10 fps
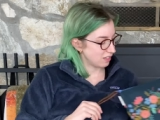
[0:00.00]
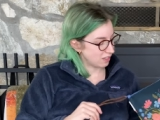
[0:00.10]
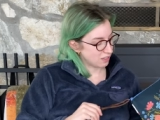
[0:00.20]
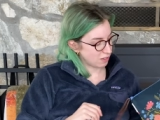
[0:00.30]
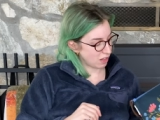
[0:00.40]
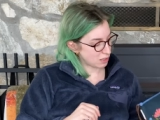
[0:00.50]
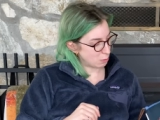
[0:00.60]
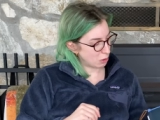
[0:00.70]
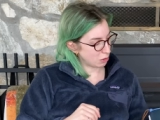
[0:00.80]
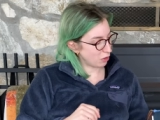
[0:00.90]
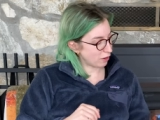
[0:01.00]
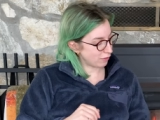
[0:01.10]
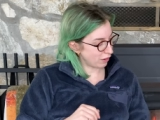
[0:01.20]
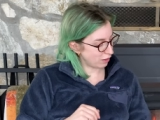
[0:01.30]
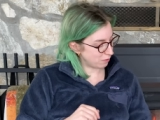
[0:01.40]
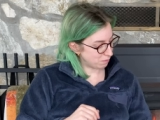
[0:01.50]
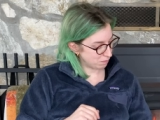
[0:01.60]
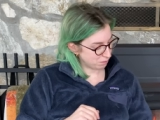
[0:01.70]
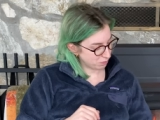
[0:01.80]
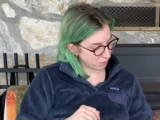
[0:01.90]
So that's been a lot of fun.
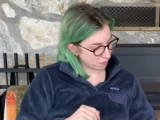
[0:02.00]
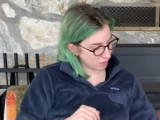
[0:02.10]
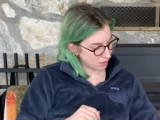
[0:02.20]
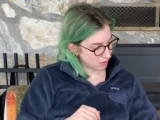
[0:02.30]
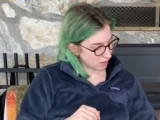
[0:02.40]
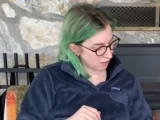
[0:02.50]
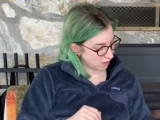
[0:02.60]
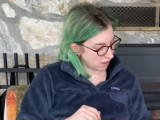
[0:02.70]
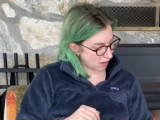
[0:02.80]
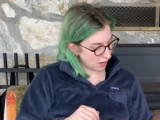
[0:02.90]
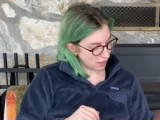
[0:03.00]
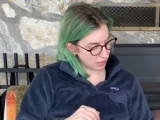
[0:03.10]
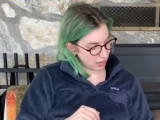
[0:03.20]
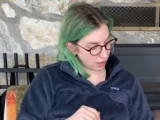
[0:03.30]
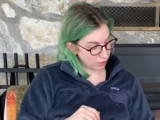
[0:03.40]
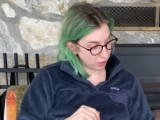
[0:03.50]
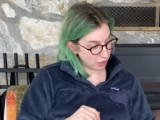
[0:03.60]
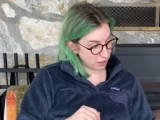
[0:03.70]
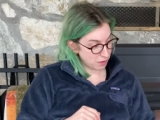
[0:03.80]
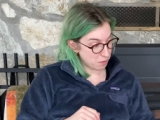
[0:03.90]
And the
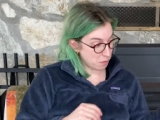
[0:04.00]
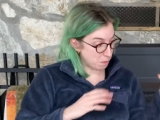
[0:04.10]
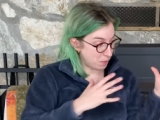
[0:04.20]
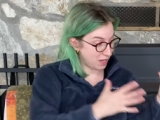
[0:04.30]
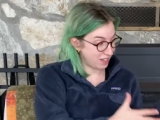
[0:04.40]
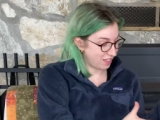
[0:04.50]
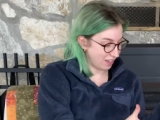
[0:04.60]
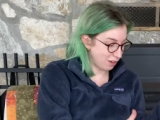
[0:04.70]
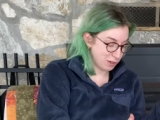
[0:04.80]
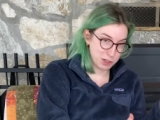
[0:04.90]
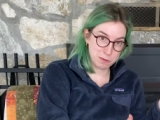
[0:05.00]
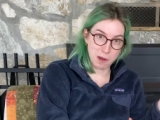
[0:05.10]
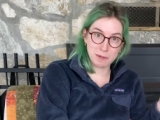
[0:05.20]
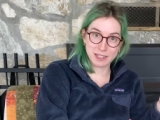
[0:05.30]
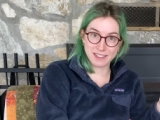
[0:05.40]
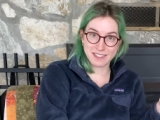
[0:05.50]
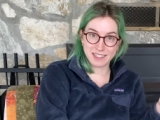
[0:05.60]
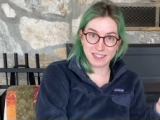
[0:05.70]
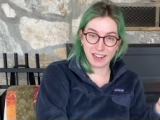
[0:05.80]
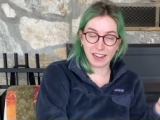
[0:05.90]
other big thing, which you probably can see
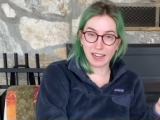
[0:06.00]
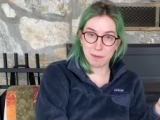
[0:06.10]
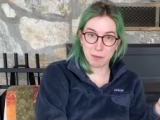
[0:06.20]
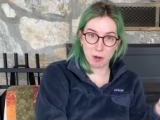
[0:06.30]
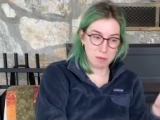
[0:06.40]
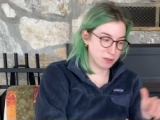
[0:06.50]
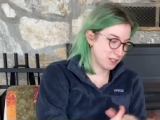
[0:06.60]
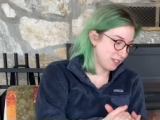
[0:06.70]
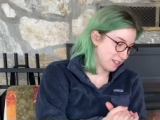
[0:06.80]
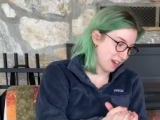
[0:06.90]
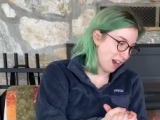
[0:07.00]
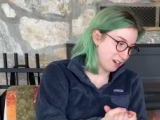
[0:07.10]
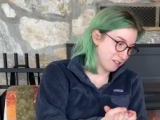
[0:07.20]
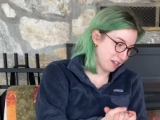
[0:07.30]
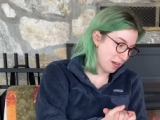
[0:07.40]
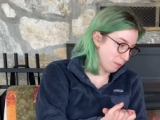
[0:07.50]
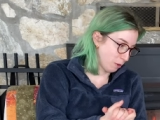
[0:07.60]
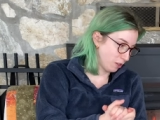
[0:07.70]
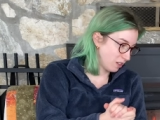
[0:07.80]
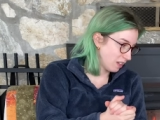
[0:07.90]
taking up almost the entire
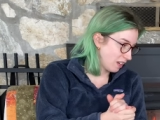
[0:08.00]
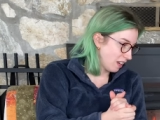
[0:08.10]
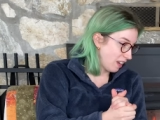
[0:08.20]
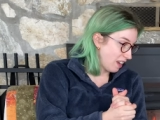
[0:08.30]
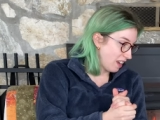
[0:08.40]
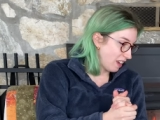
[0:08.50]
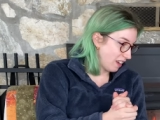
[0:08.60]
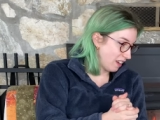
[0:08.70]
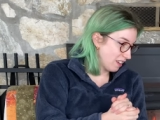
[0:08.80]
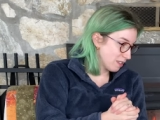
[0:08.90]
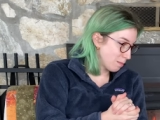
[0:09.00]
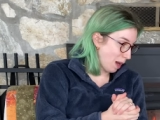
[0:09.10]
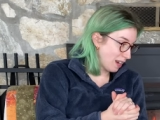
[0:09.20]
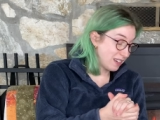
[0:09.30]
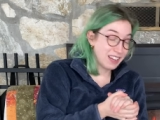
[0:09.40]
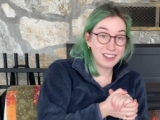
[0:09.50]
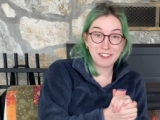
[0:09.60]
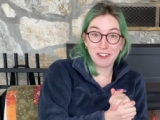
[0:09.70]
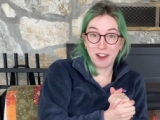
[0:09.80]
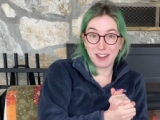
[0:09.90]
table, is my knit
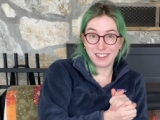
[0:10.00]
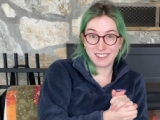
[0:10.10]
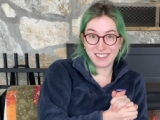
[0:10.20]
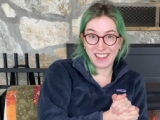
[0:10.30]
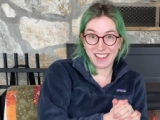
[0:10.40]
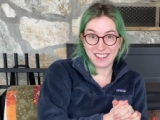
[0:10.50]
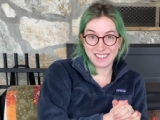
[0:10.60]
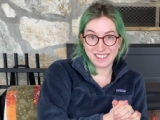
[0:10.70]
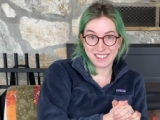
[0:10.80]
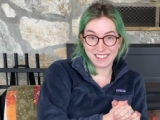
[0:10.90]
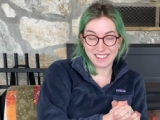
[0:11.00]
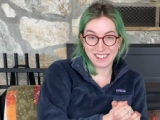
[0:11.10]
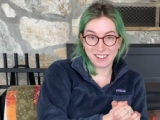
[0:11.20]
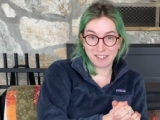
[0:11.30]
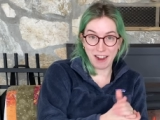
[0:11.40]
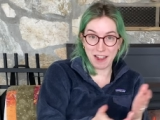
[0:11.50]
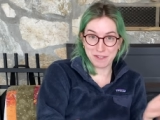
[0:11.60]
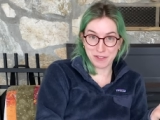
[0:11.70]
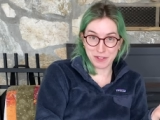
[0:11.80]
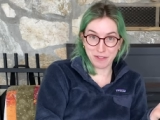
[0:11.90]
collage kit arrived
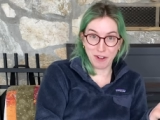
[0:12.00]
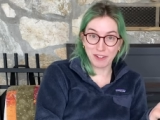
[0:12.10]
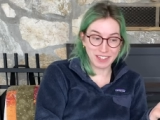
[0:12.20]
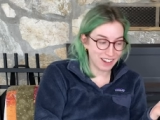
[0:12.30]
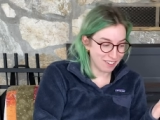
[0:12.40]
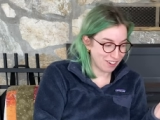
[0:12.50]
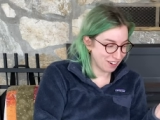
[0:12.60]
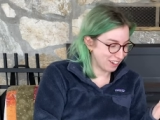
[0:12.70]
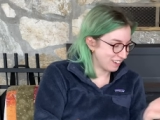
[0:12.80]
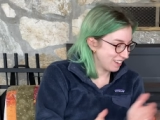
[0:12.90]
for the fall knit along.